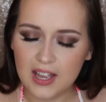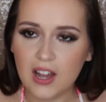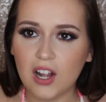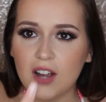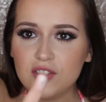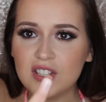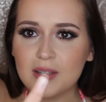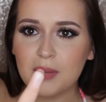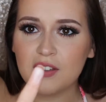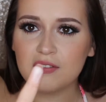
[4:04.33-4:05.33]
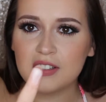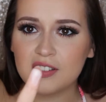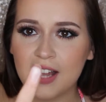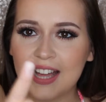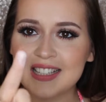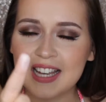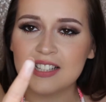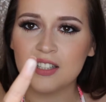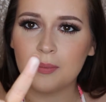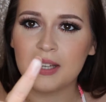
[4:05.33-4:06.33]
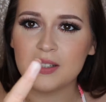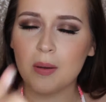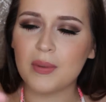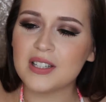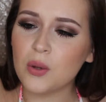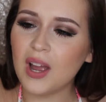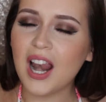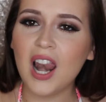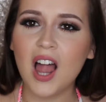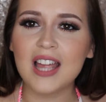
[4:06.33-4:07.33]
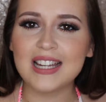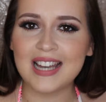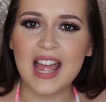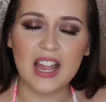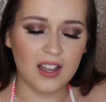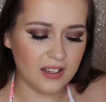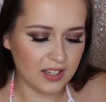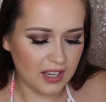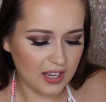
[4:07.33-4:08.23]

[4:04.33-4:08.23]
like, I've just dipped my finger in it, and yes, some has got, but it's quite a light layer.